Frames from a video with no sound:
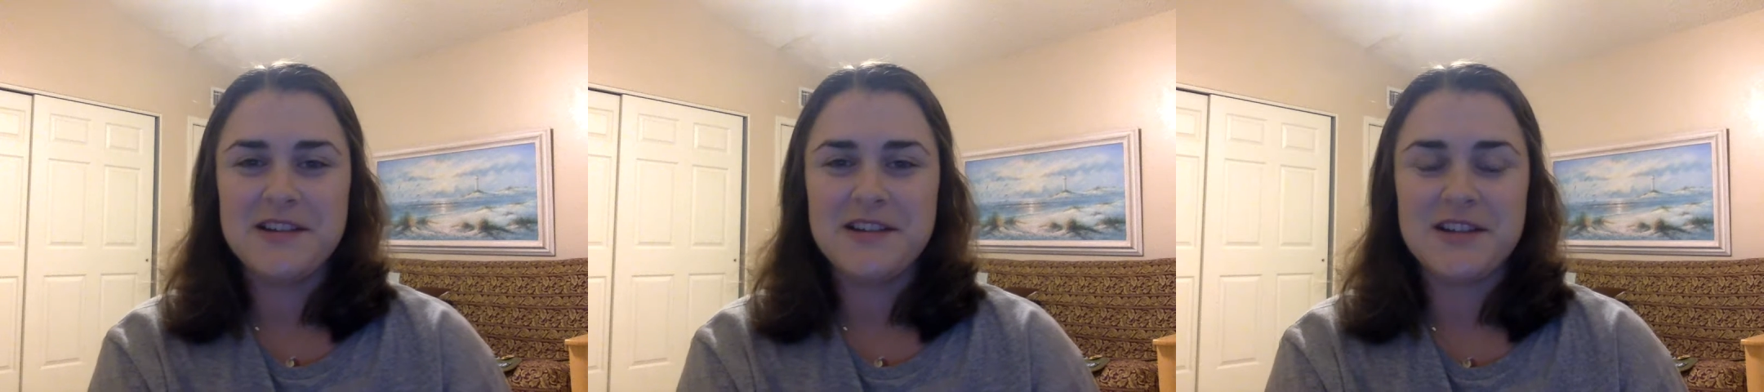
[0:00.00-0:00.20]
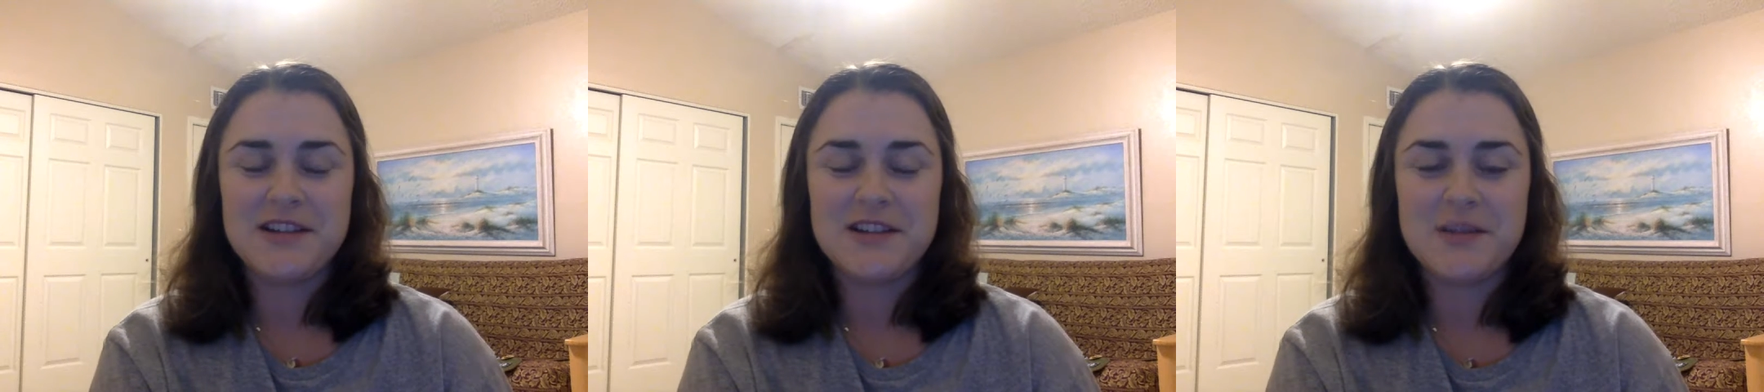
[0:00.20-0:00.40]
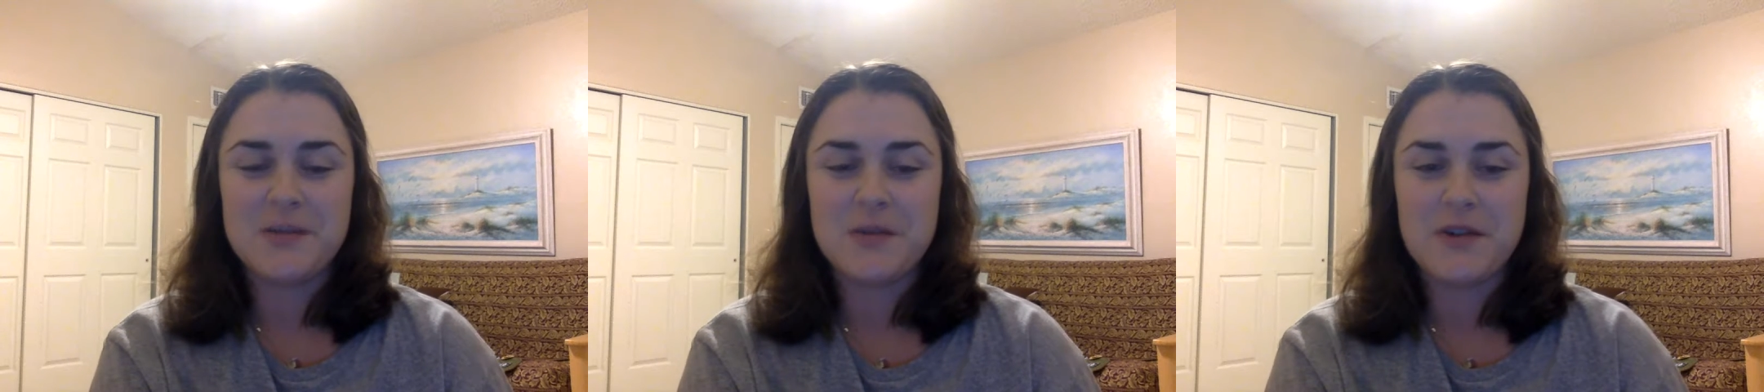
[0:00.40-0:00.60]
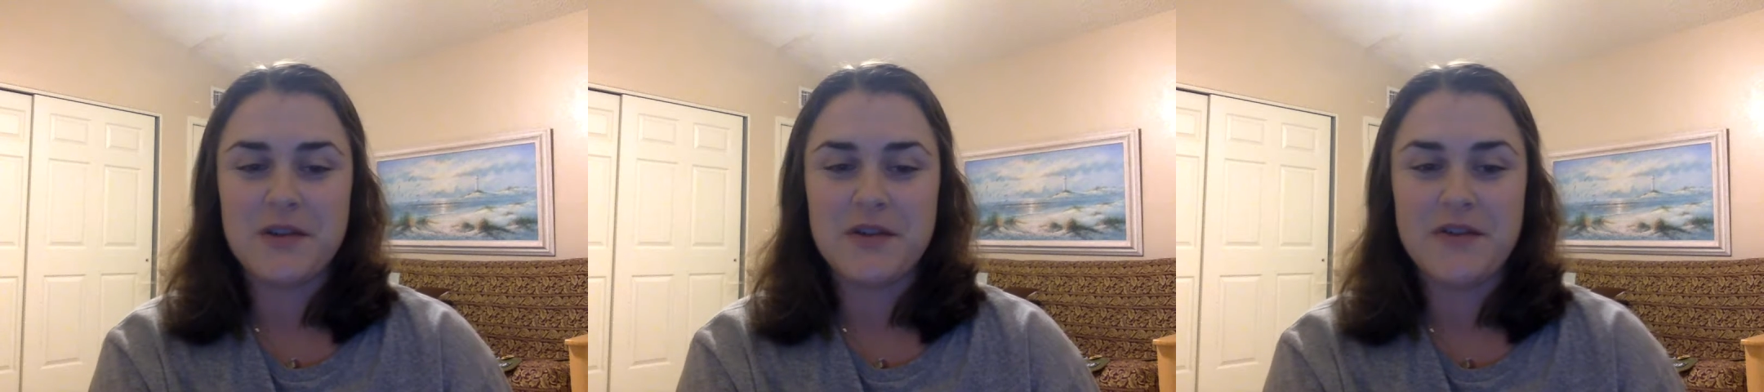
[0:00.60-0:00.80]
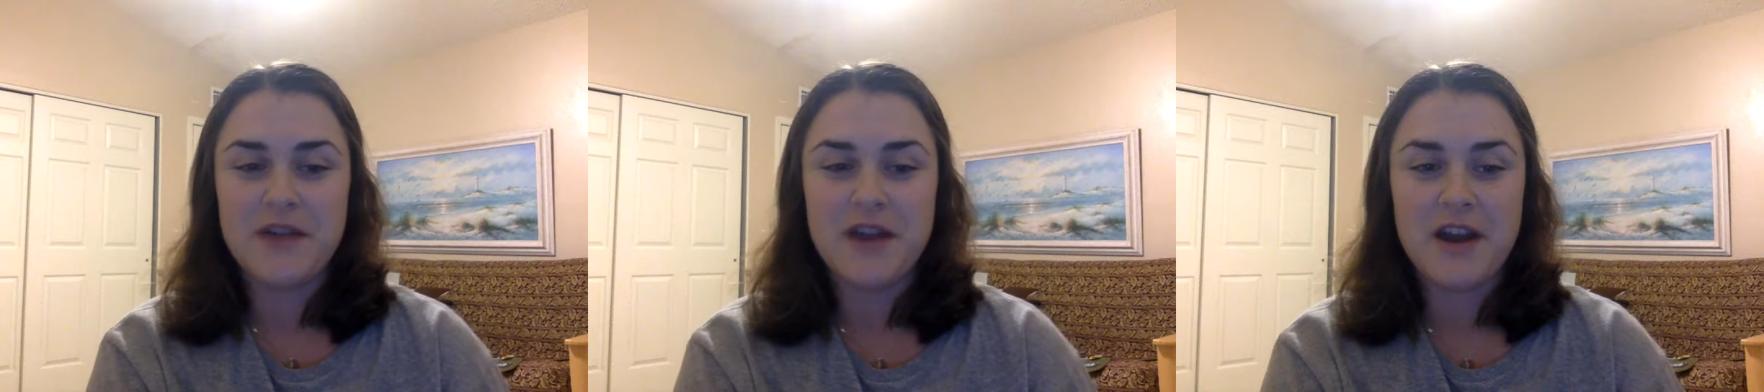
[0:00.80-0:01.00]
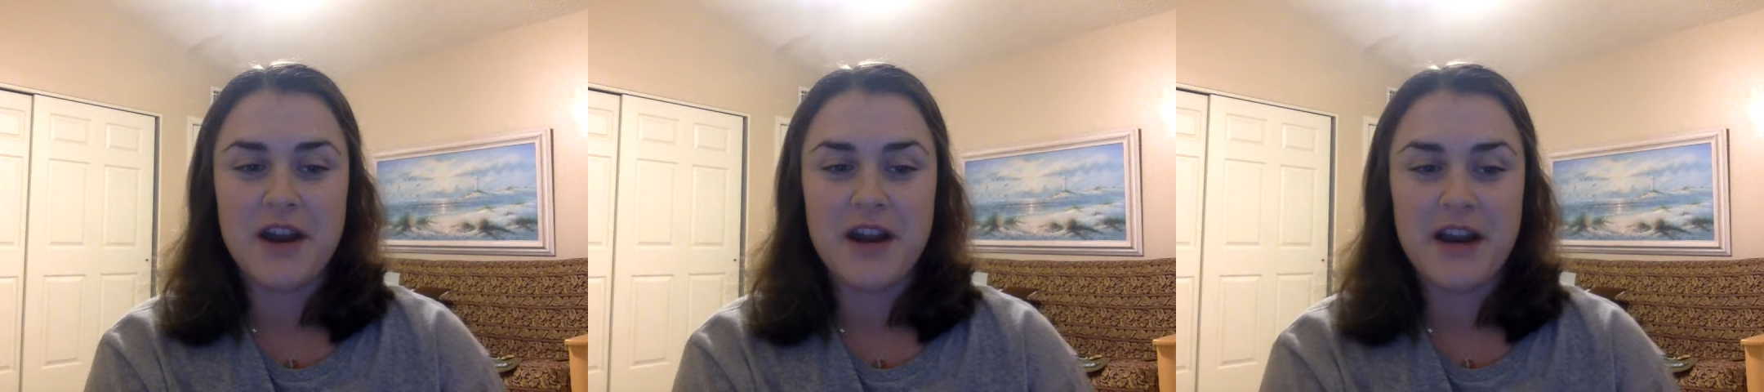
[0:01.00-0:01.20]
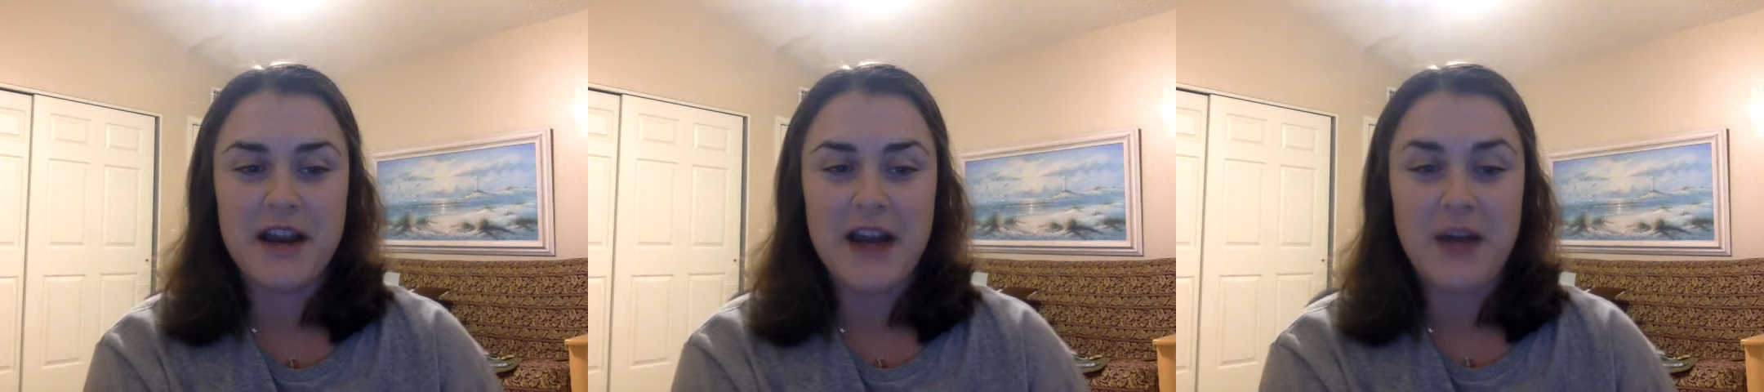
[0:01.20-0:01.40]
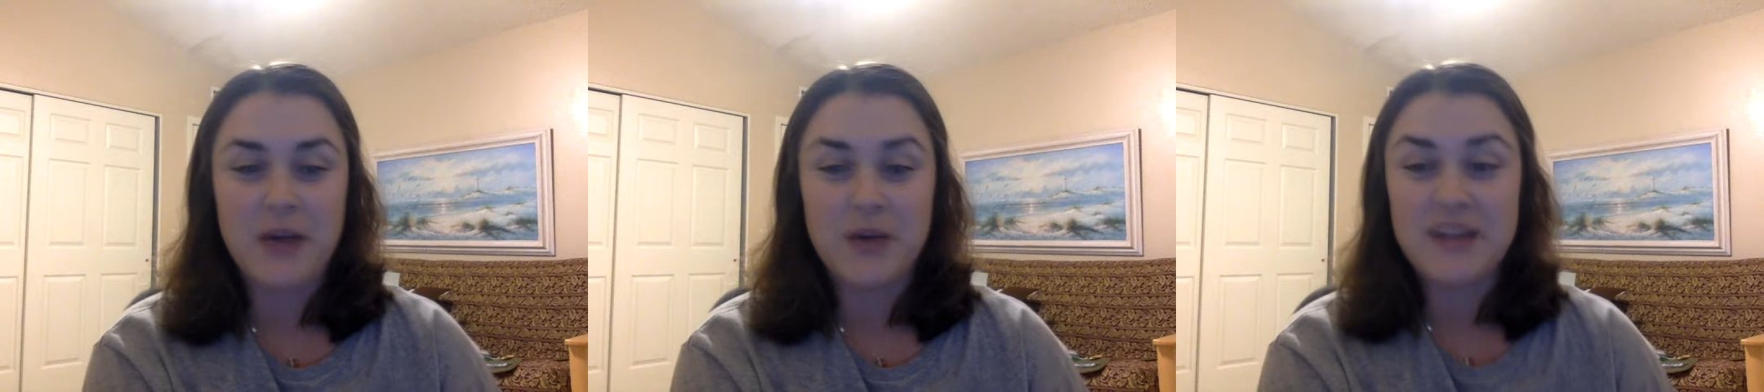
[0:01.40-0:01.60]
just were very
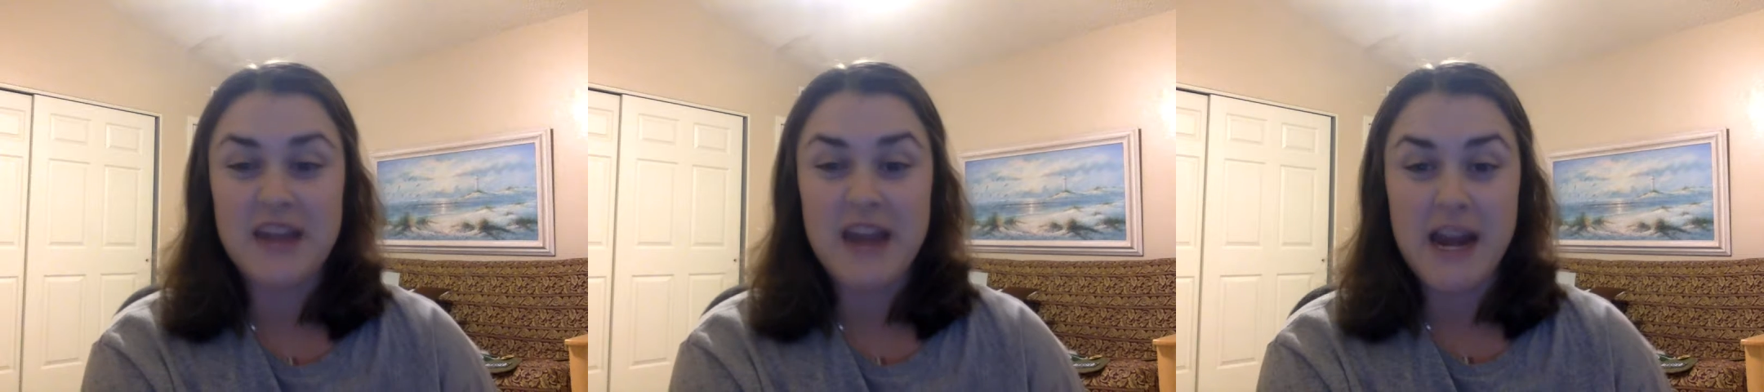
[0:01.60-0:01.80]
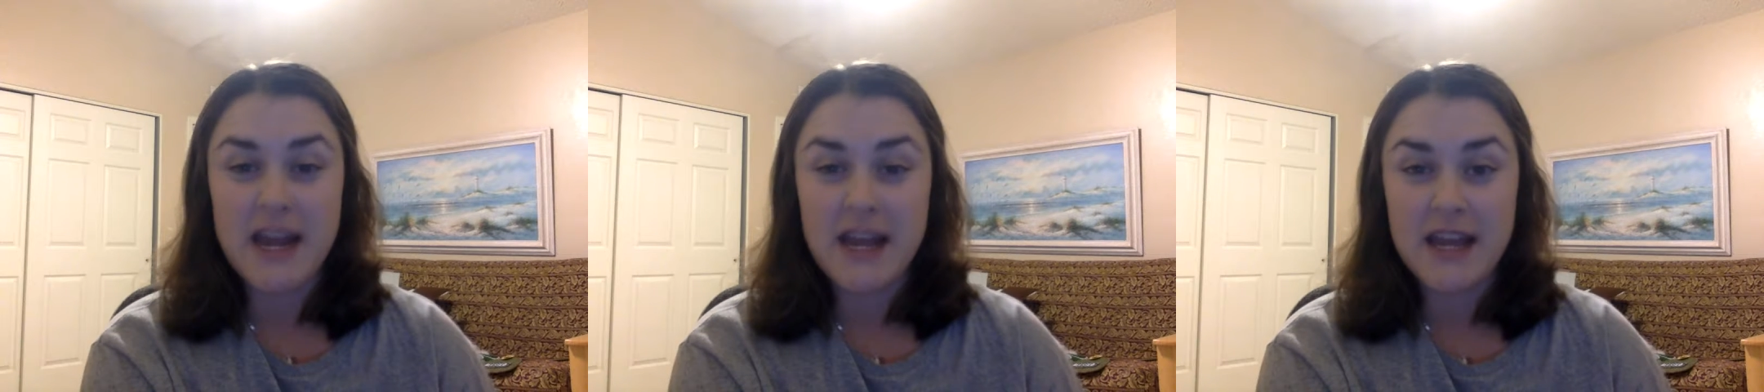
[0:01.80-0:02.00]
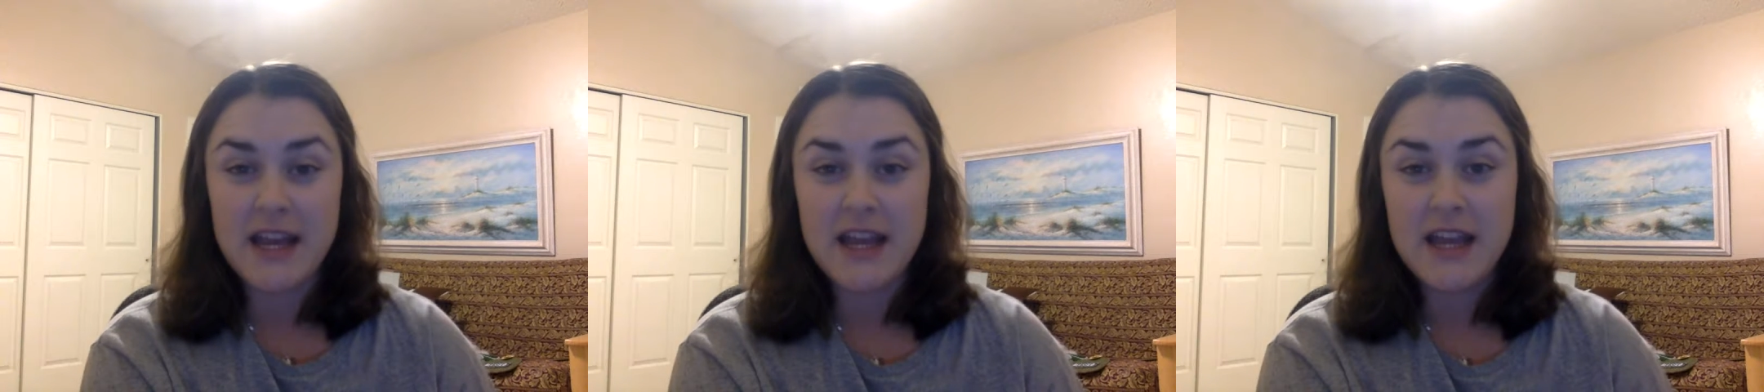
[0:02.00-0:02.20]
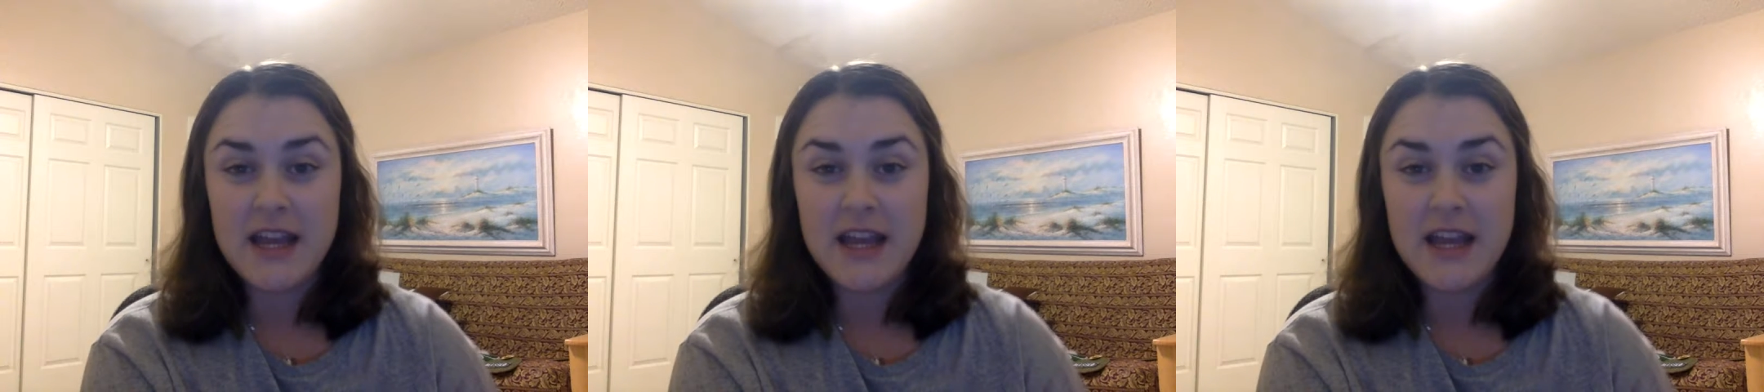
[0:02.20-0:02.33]
outdated,